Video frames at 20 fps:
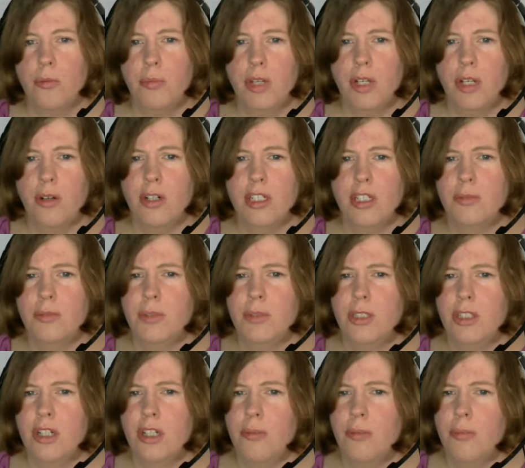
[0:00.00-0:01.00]
be Christmas
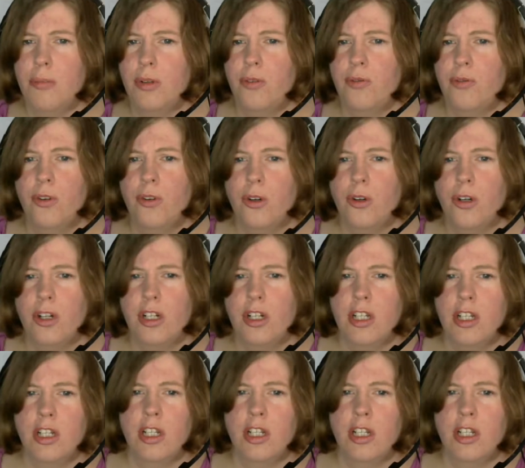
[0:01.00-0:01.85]
shopping for, and